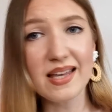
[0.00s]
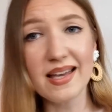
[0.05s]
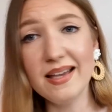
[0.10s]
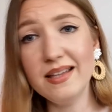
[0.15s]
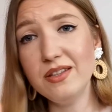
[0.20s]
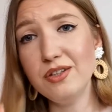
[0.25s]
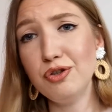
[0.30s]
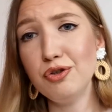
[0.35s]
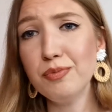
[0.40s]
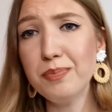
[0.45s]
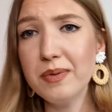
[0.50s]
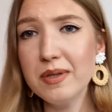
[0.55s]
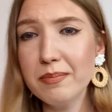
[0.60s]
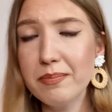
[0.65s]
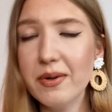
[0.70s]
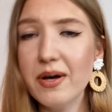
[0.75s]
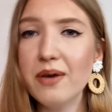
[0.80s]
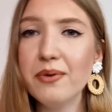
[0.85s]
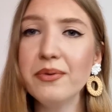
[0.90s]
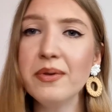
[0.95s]
And Yupe
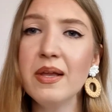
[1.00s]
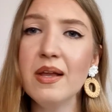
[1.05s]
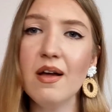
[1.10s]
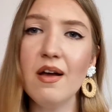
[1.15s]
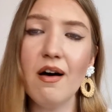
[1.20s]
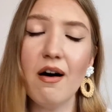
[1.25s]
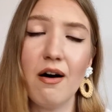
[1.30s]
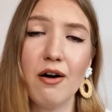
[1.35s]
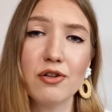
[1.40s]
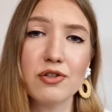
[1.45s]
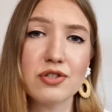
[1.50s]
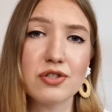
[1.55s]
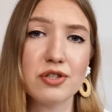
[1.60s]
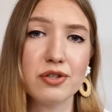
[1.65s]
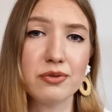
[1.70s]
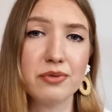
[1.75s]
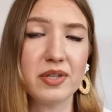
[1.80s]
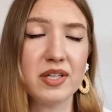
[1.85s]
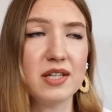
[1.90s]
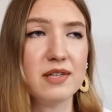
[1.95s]
Le Bon
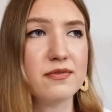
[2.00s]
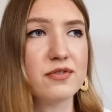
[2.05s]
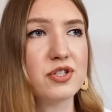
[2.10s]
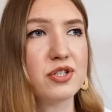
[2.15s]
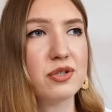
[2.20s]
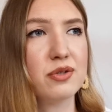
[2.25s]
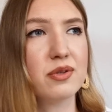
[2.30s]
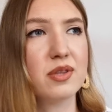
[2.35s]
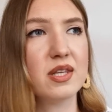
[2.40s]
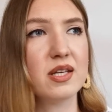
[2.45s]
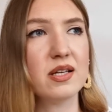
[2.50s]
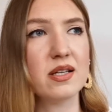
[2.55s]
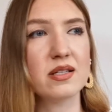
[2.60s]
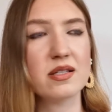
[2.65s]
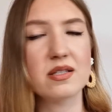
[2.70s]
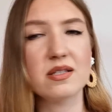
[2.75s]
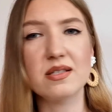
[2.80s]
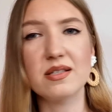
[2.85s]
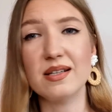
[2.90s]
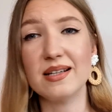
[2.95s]
also gives you
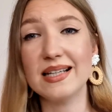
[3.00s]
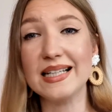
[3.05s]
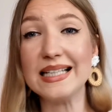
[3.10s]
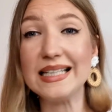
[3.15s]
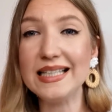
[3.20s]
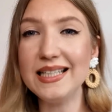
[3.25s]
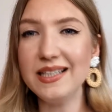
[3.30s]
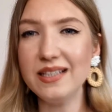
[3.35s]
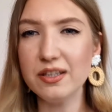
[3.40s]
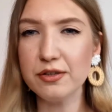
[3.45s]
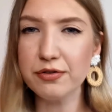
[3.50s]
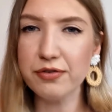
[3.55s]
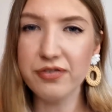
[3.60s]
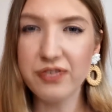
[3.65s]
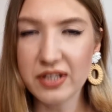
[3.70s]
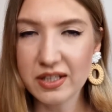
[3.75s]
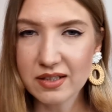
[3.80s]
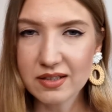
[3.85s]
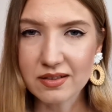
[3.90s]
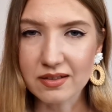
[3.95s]
this clean
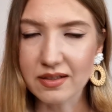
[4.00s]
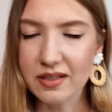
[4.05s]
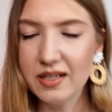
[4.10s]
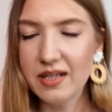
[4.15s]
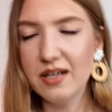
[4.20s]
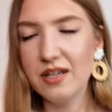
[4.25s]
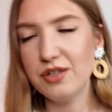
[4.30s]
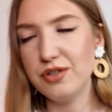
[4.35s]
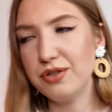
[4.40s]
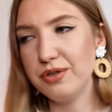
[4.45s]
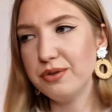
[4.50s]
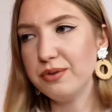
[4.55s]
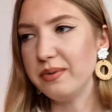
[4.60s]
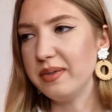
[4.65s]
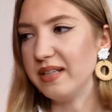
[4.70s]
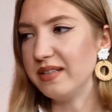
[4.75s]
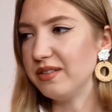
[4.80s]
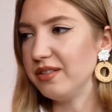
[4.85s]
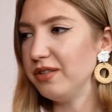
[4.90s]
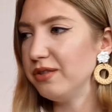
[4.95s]
feel
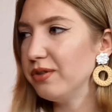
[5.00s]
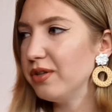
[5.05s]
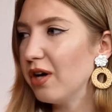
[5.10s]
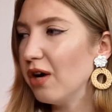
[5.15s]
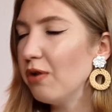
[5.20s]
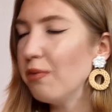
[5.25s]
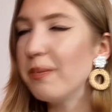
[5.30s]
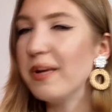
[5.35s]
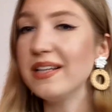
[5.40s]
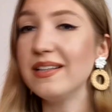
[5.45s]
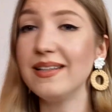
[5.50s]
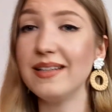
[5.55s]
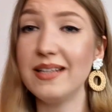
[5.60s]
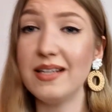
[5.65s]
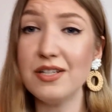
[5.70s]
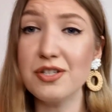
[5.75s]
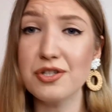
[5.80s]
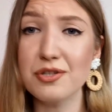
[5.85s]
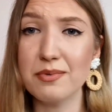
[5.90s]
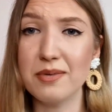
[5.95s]
to it, you know, but
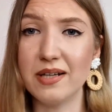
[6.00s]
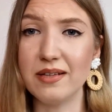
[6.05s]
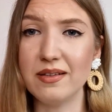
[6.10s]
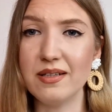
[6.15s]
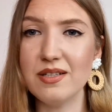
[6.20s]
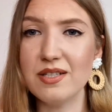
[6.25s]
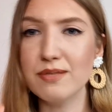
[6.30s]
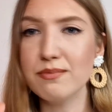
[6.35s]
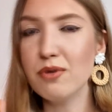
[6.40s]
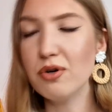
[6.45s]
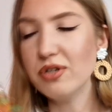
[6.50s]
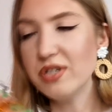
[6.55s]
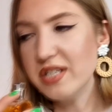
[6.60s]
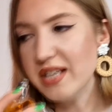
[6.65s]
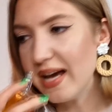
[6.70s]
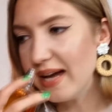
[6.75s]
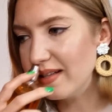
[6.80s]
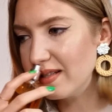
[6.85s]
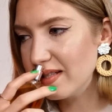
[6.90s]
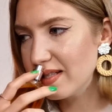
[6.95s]
this one is more
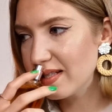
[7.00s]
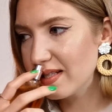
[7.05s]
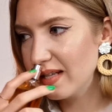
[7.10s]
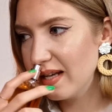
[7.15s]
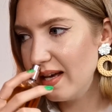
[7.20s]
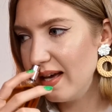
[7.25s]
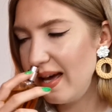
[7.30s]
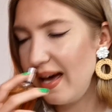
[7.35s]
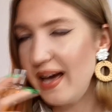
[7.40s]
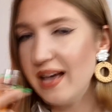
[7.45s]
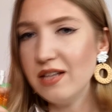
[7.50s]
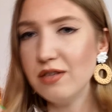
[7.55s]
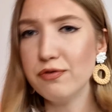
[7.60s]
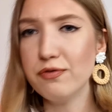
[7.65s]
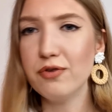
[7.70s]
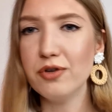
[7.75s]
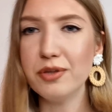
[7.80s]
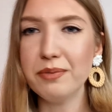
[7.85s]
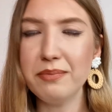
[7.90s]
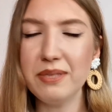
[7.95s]
dense. And
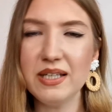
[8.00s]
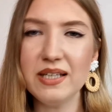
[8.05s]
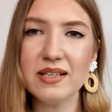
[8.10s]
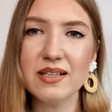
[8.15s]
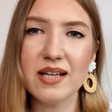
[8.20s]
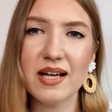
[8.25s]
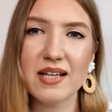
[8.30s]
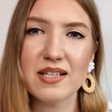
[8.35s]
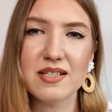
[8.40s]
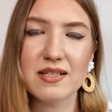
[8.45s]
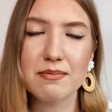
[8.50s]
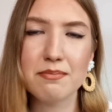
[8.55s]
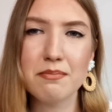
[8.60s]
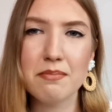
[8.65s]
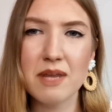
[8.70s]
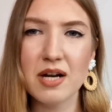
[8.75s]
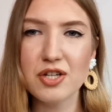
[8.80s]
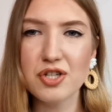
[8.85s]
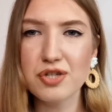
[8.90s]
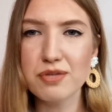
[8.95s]
for me, it has
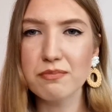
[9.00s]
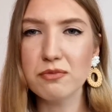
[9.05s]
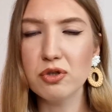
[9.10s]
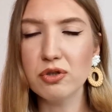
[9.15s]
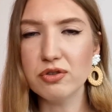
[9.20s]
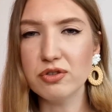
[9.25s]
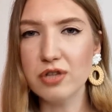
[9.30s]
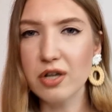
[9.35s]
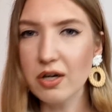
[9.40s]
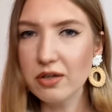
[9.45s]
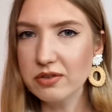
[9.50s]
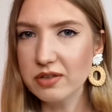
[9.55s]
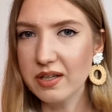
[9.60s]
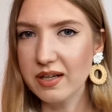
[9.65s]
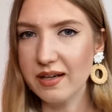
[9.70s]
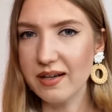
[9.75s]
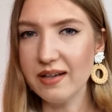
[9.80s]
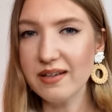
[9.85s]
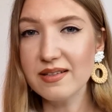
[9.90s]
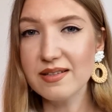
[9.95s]
much more
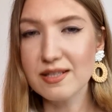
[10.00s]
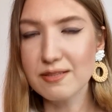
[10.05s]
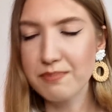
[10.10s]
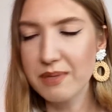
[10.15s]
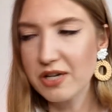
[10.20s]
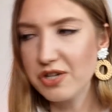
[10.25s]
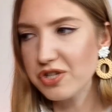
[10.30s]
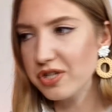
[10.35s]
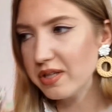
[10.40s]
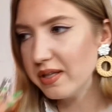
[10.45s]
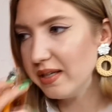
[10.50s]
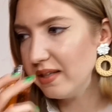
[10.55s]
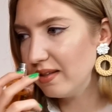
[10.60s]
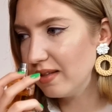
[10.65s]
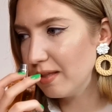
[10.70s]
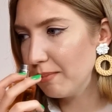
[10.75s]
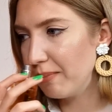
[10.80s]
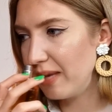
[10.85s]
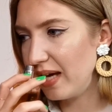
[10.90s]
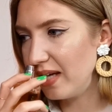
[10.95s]
tonka, especially
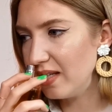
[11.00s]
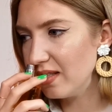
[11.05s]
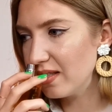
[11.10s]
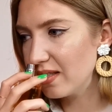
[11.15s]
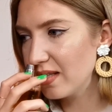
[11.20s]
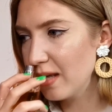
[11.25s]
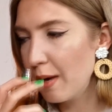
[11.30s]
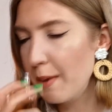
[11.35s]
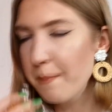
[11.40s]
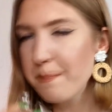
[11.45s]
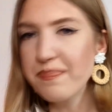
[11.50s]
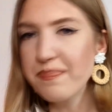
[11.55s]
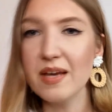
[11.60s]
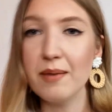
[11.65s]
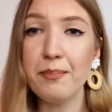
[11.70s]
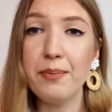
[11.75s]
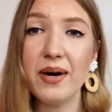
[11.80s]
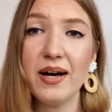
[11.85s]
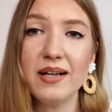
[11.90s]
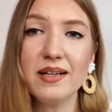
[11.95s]
in the base.
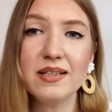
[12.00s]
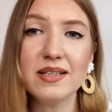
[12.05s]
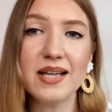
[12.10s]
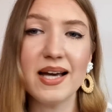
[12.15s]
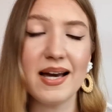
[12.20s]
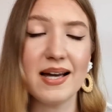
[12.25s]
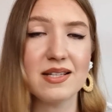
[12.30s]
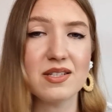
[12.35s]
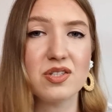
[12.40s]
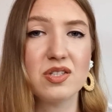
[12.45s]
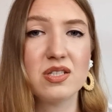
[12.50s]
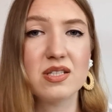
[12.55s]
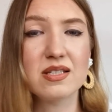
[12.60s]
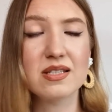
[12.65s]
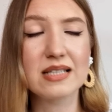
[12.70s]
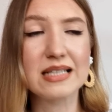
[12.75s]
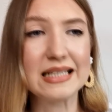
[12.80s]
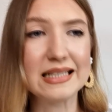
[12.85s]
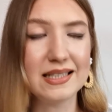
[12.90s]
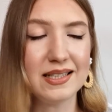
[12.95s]
But it has
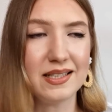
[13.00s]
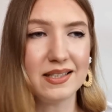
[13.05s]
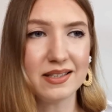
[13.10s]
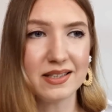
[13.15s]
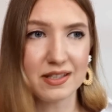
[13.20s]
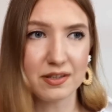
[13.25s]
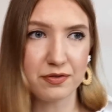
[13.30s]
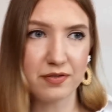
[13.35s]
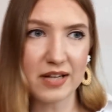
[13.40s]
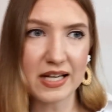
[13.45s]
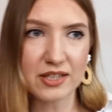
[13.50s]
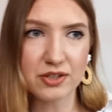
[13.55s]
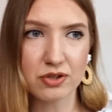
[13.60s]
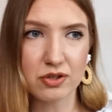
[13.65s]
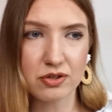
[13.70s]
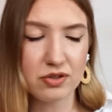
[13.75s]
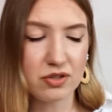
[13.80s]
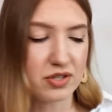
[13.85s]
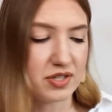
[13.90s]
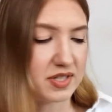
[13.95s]
this clean effect
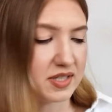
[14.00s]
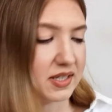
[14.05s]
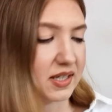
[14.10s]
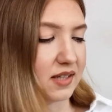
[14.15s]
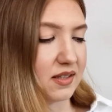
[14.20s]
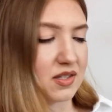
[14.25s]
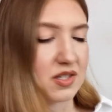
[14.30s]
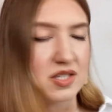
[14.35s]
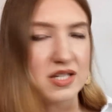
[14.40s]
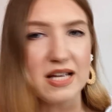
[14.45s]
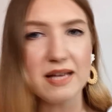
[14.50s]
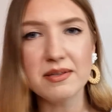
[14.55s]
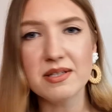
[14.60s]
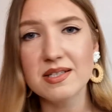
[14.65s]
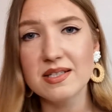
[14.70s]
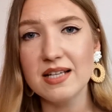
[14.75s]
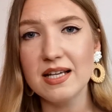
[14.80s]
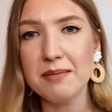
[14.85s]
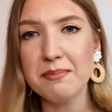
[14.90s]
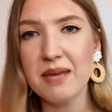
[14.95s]
on your skin,
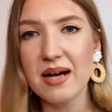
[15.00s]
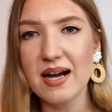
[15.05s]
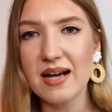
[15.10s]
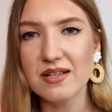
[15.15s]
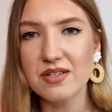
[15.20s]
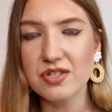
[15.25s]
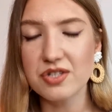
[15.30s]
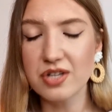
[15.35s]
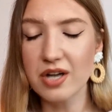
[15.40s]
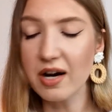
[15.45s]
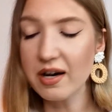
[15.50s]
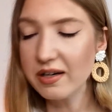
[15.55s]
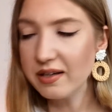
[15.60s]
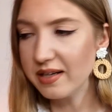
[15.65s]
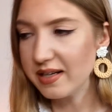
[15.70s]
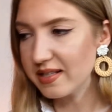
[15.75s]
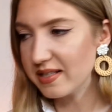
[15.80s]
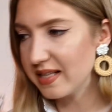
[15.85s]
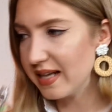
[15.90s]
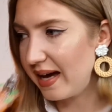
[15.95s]
same as
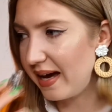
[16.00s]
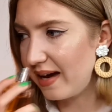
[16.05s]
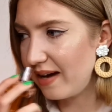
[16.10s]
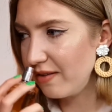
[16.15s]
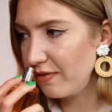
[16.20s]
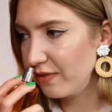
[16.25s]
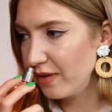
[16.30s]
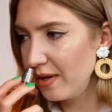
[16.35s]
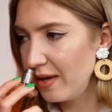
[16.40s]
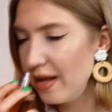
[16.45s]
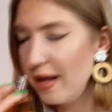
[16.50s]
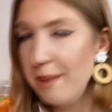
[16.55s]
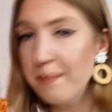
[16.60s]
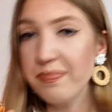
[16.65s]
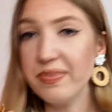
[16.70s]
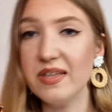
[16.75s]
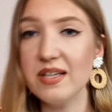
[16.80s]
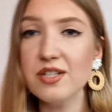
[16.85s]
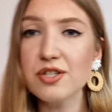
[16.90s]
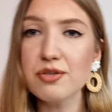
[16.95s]
Tardes have.
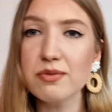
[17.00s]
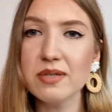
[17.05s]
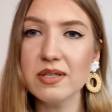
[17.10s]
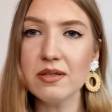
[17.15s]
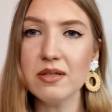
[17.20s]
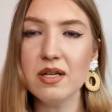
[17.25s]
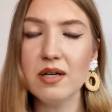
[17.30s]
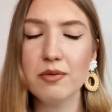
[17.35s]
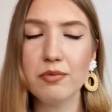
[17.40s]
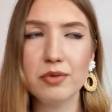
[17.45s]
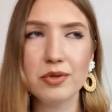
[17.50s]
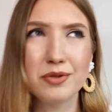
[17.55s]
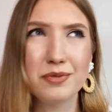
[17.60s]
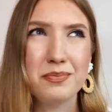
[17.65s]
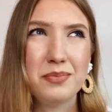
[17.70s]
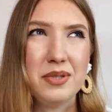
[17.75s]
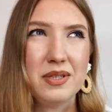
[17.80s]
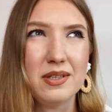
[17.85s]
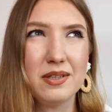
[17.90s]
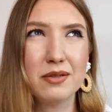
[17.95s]
This one
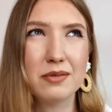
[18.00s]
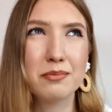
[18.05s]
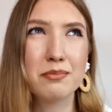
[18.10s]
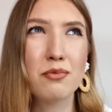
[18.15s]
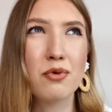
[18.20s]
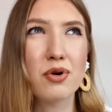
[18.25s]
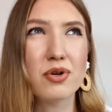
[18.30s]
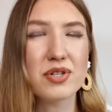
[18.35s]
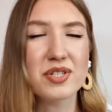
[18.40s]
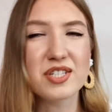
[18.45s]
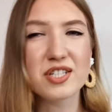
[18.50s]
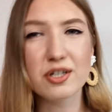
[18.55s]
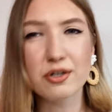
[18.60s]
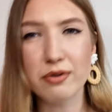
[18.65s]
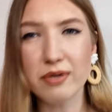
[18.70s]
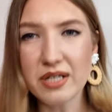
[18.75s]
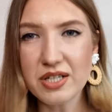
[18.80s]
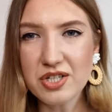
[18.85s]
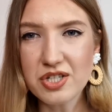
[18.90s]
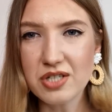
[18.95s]
would be more
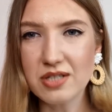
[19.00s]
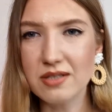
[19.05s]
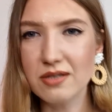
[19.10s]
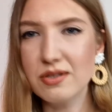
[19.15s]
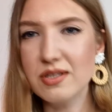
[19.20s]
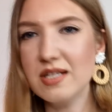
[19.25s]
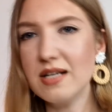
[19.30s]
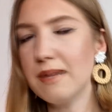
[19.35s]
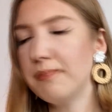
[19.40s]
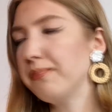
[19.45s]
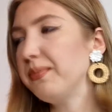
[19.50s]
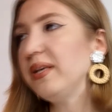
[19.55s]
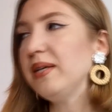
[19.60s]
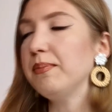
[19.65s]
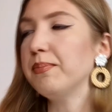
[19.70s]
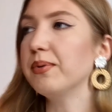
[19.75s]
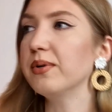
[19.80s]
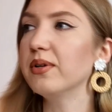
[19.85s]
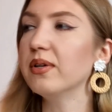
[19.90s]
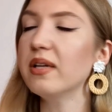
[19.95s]
screechy to some
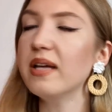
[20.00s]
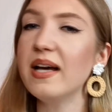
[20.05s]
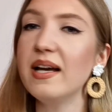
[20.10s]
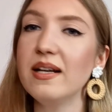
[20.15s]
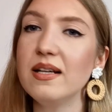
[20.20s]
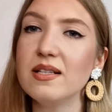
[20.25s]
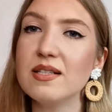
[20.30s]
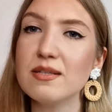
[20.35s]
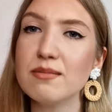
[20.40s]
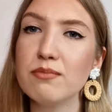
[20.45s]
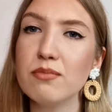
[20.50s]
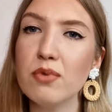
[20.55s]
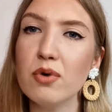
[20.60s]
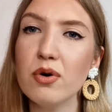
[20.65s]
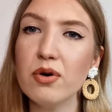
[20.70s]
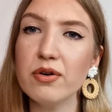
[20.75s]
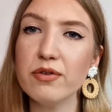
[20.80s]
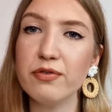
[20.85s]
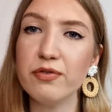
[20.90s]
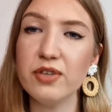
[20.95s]
people, and it's
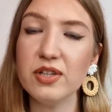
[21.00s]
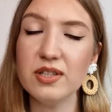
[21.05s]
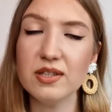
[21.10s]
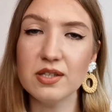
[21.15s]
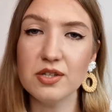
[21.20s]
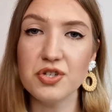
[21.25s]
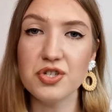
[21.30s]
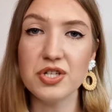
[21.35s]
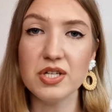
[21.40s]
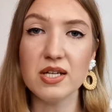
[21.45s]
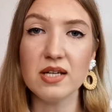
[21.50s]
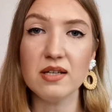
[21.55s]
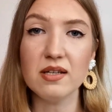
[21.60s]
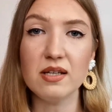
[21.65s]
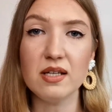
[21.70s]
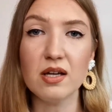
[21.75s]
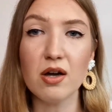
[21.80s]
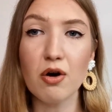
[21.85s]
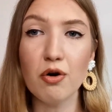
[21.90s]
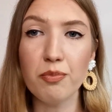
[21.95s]
more vintagey
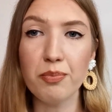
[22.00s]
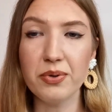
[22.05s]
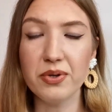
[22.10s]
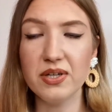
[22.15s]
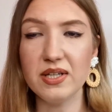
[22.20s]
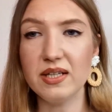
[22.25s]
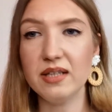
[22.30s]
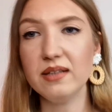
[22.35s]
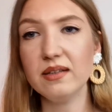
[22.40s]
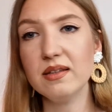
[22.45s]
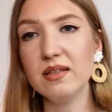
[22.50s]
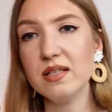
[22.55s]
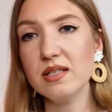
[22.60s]
in the opening.